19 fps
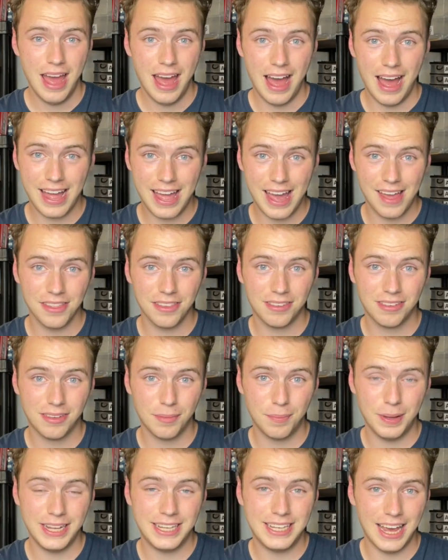Again, this is
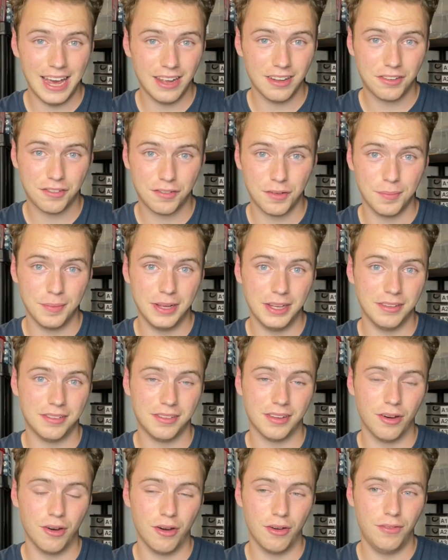a big test for me,
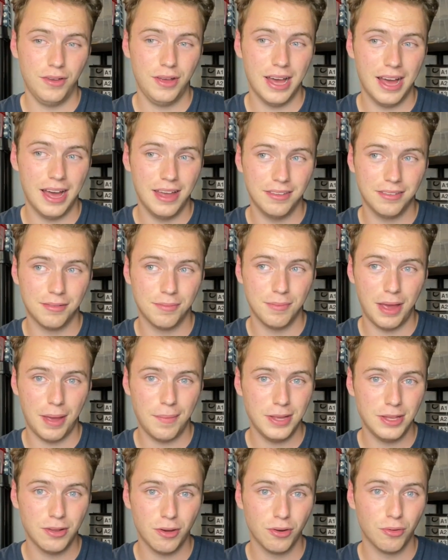so if you guys
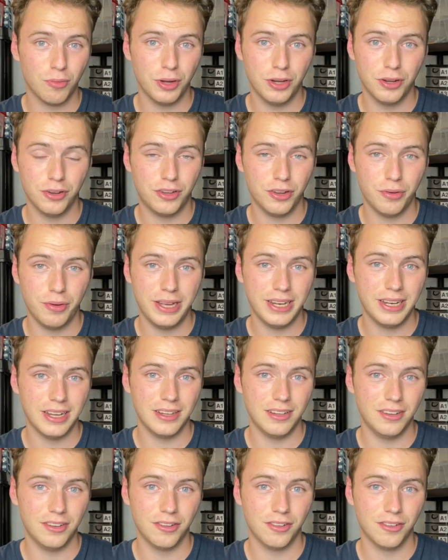maybe don't know what you're doing
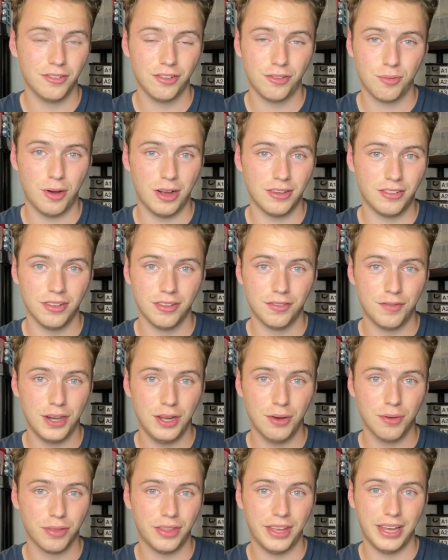and you're just watching this
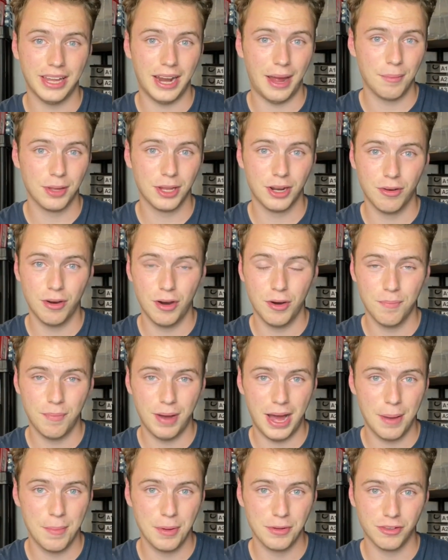video and thinking, I'm gonna go out and
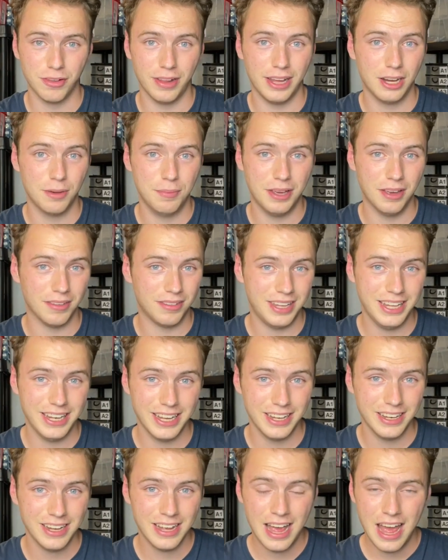buy a bunch of Lego because he
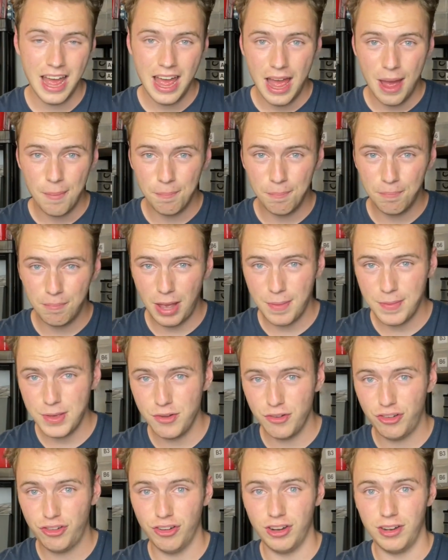did, maybe
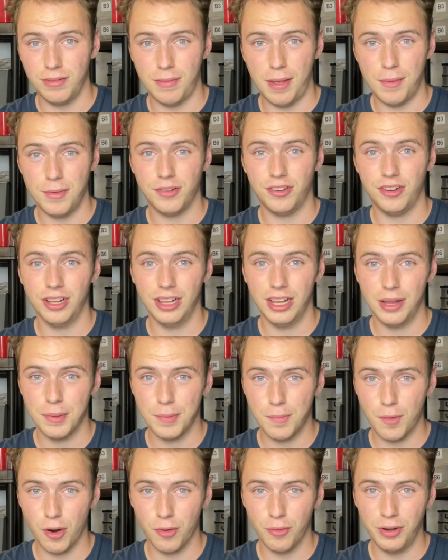you shouldn't. Maybe you should do a little
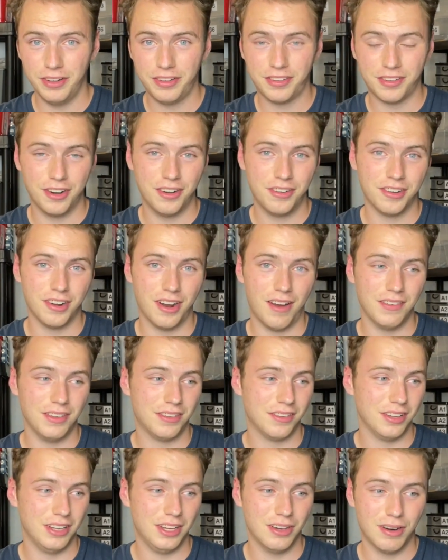bit more research and
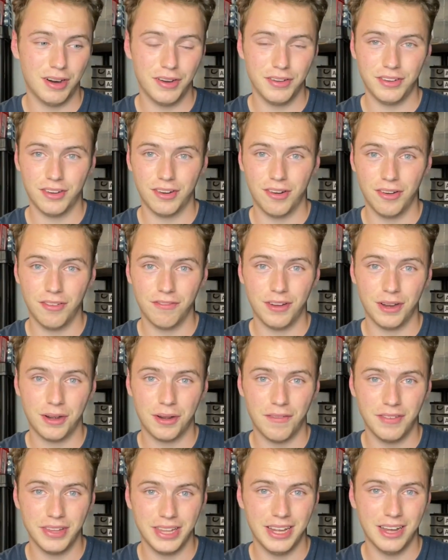obviously go out on your own and
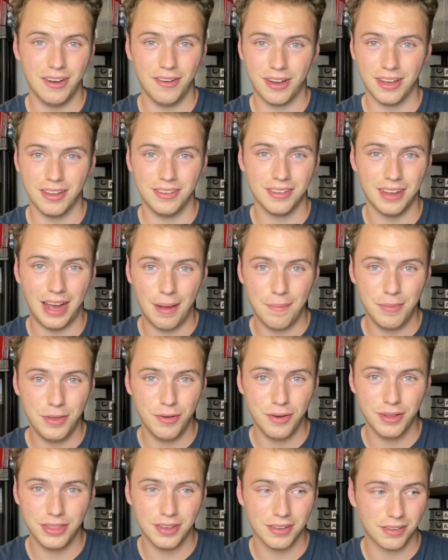figure everything out, because I'm
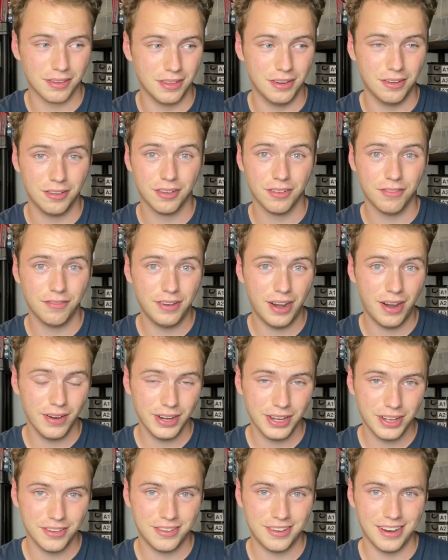new at this, and there's a
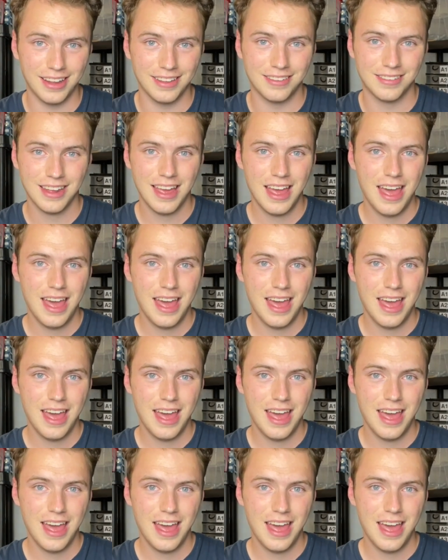very good chance